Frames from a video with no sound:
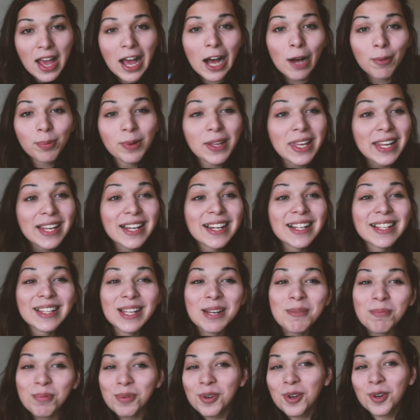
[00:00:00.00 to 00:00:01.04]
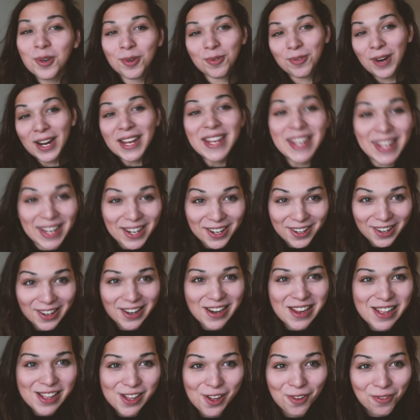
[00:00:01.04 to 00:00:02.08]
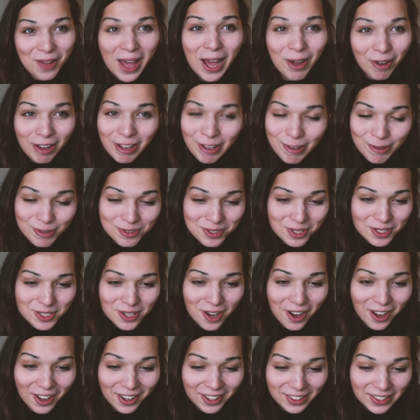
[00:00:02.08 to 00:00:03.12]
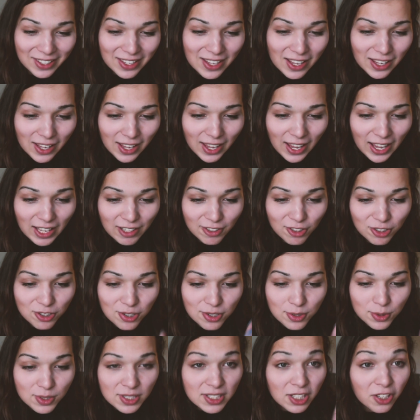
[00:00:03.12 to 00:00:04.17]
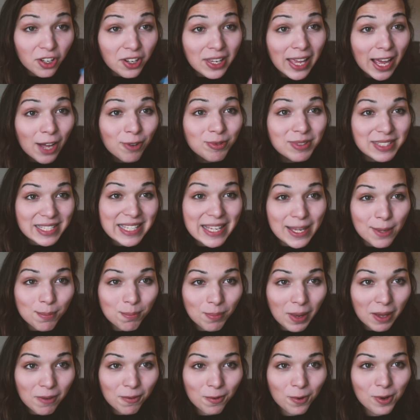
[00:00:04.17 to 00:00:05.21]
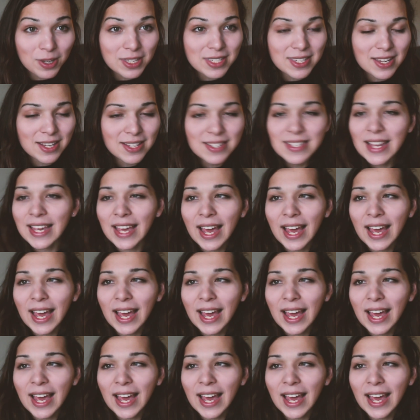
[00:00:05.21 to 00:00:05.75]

I'll play a clip right here of how I used to talk, and just look how deep my voice is.